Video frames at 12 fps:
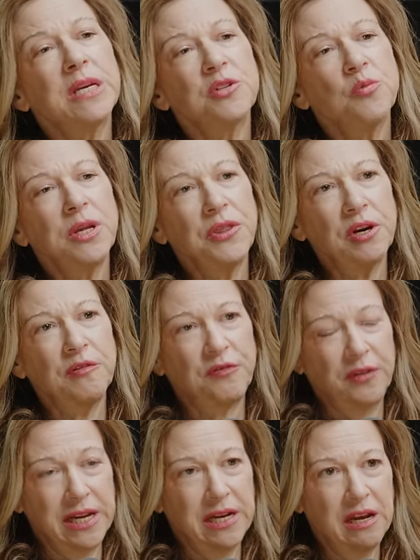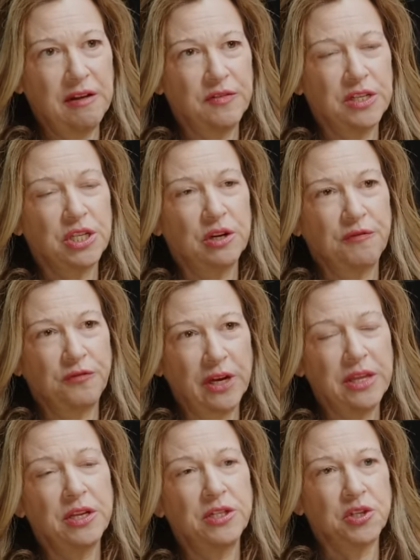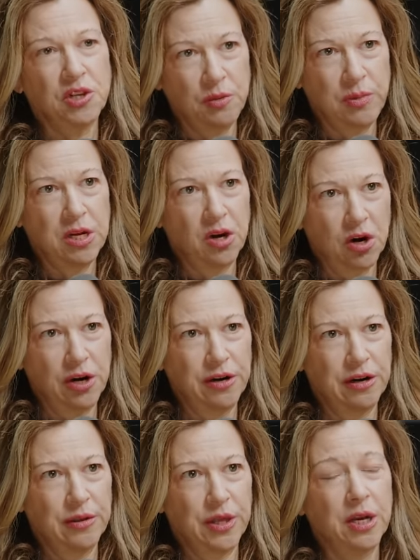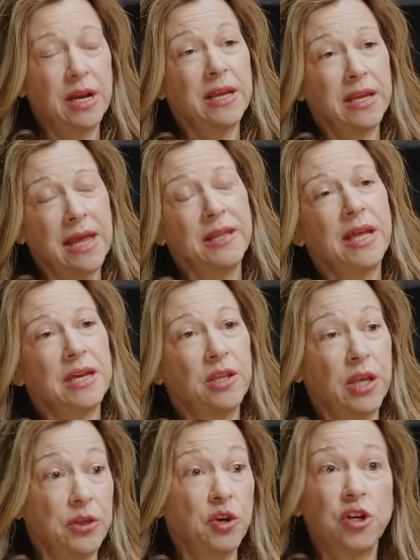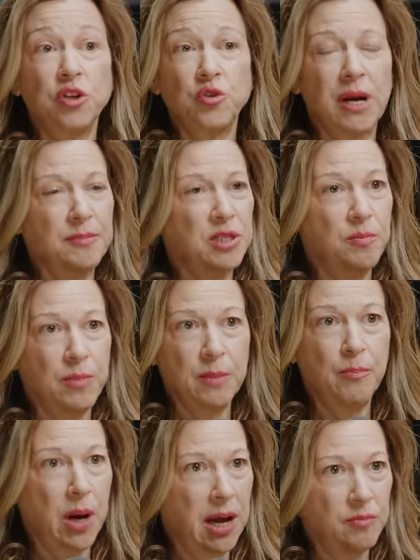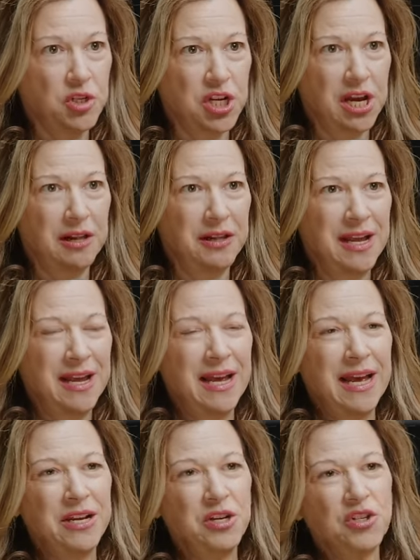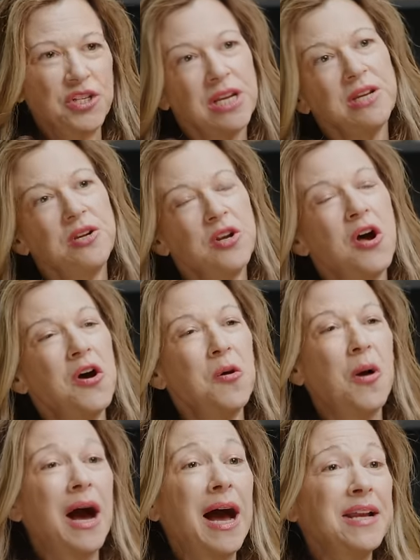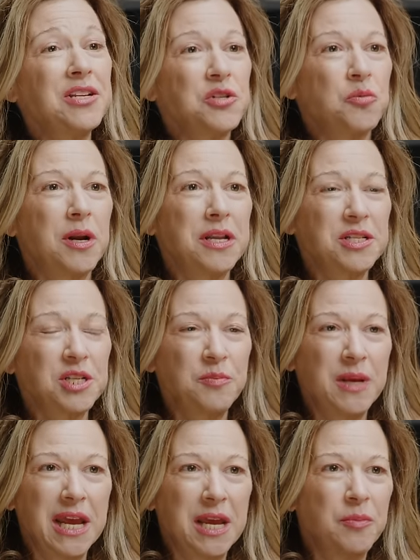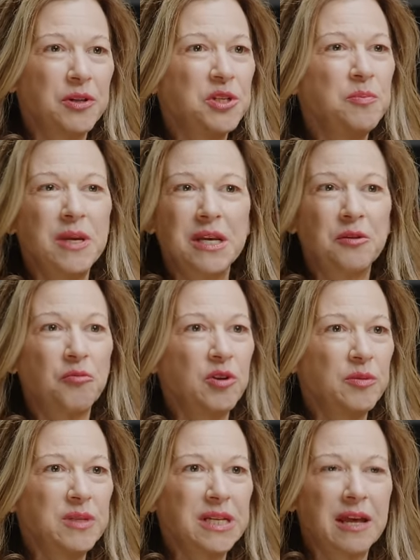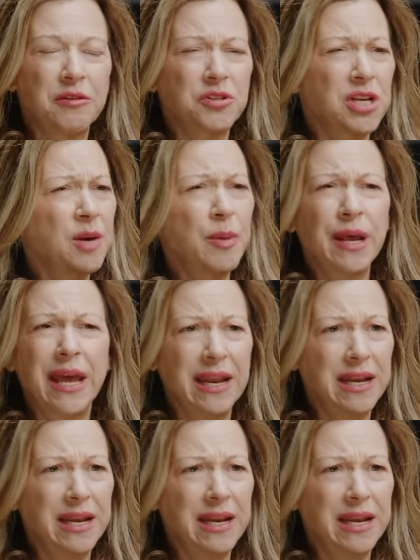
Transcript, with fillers: because what yeah. they're afraid of is they're afraid that it's going to be harder. They're, again, like, like they're going to drop some big bombshell. And you're saying, no, I just want us to be able to be in a room together and talk about